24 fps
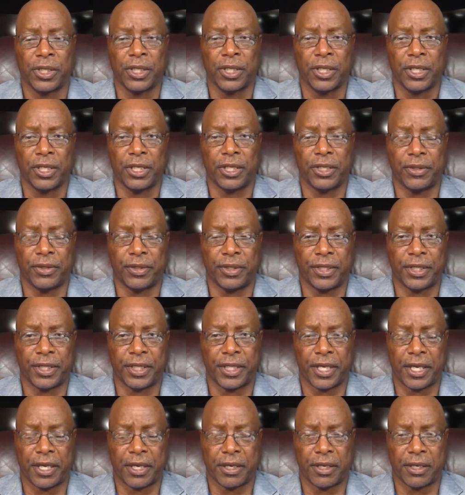here and
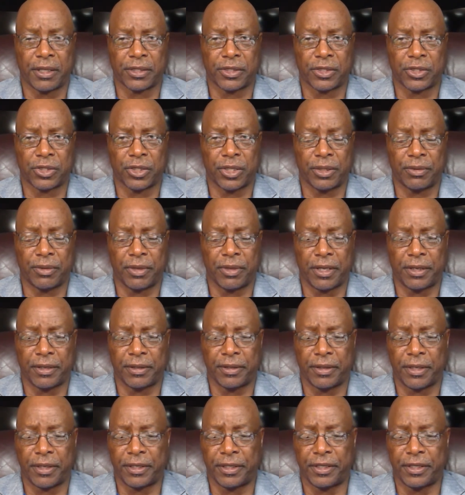there,
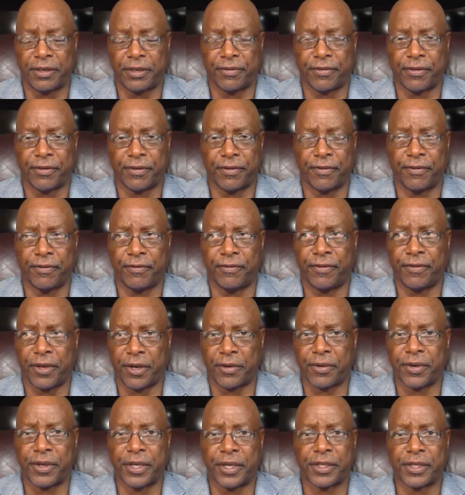and different
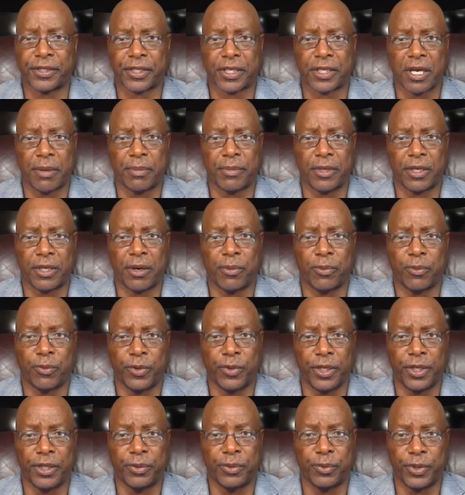variants coming up.
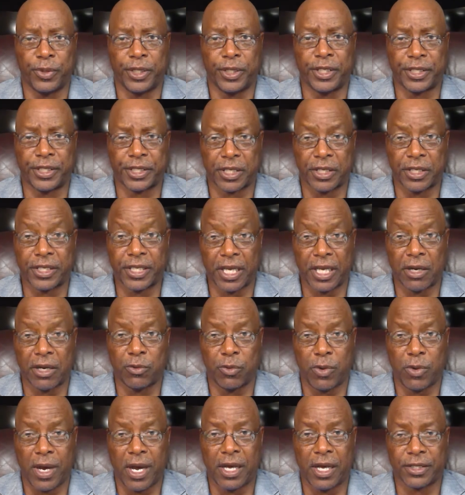We it's going to take a
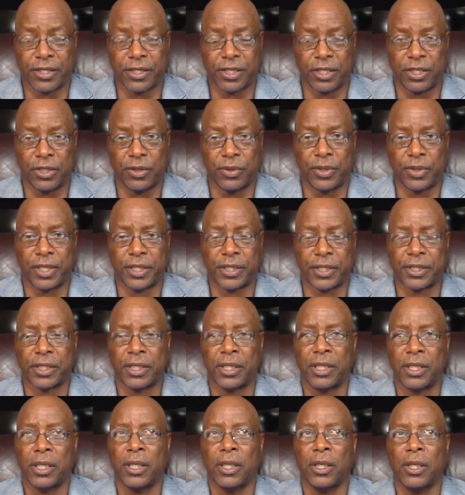while to do this.
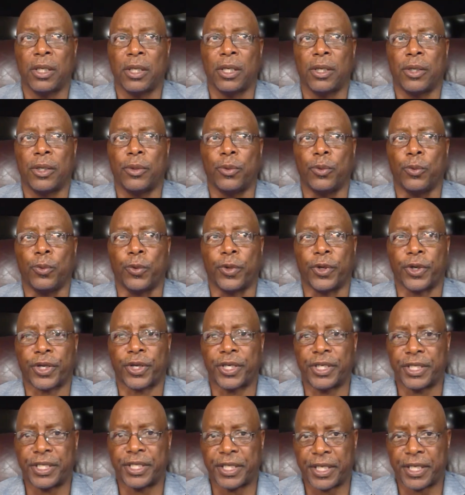
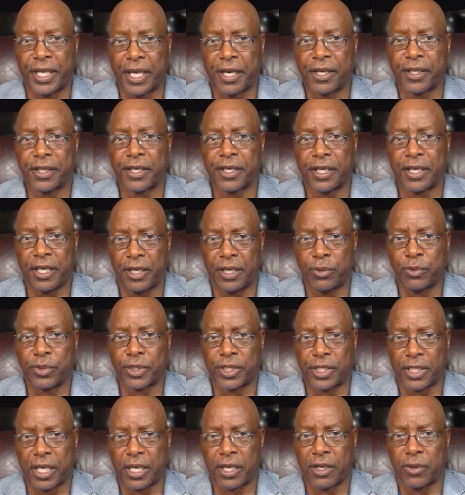Working together, it would
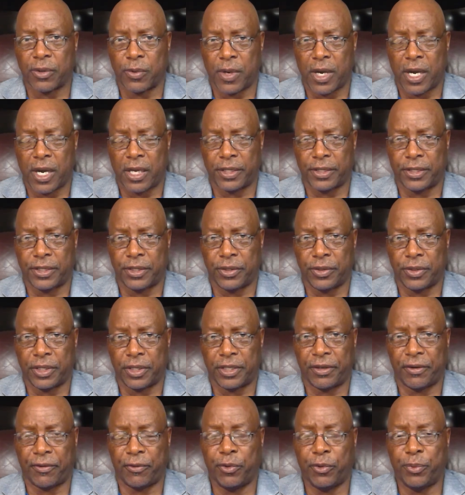take a while to do
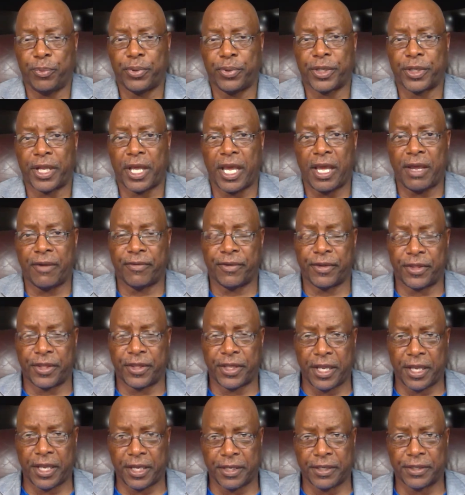this. If we put
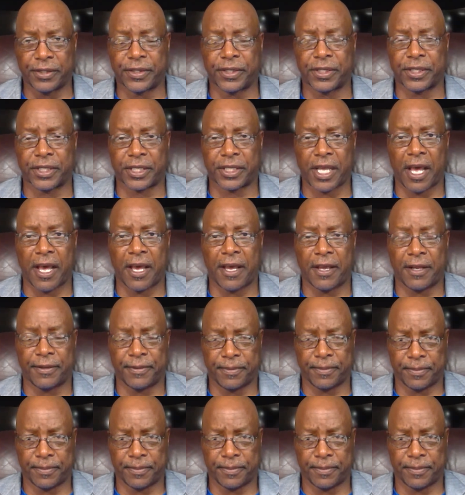everything else aside,